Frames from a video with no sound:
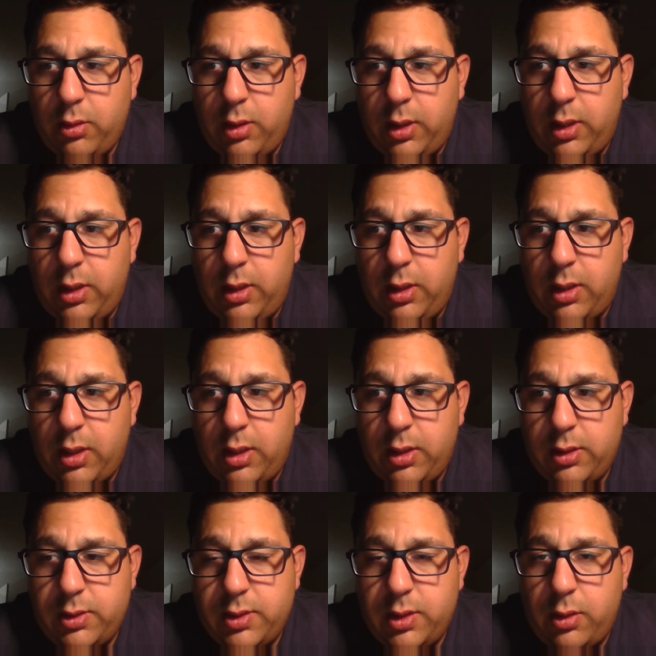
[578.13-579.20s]
And
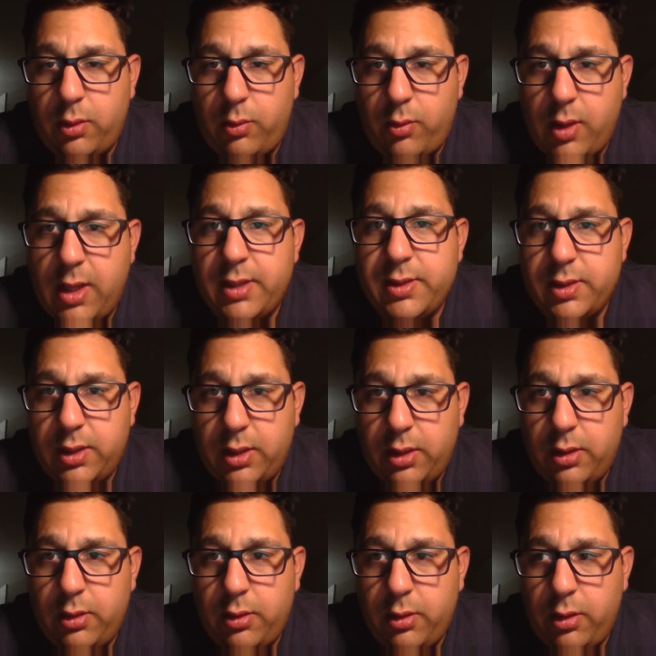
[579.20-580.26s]
as a
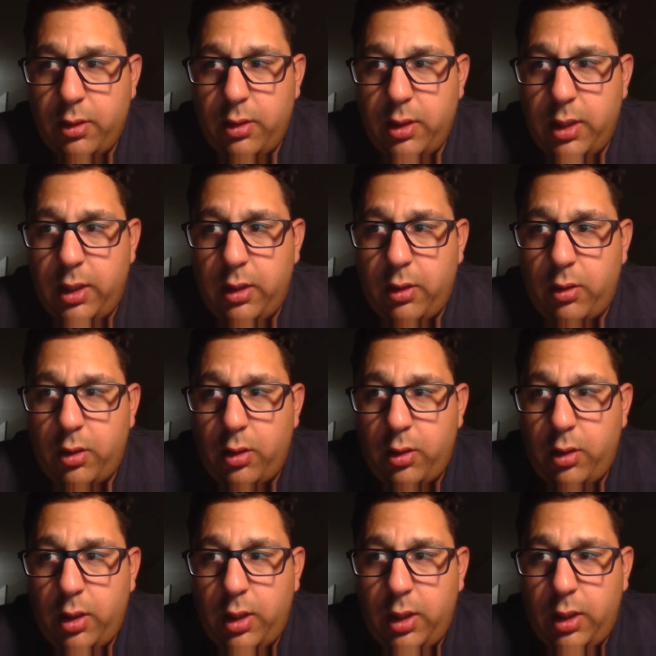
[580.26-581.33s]
raza, they
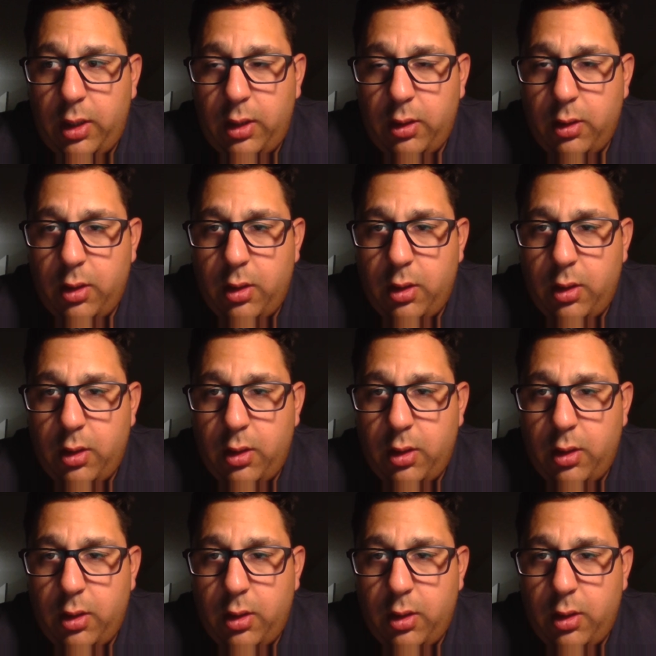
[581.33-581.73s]
are a,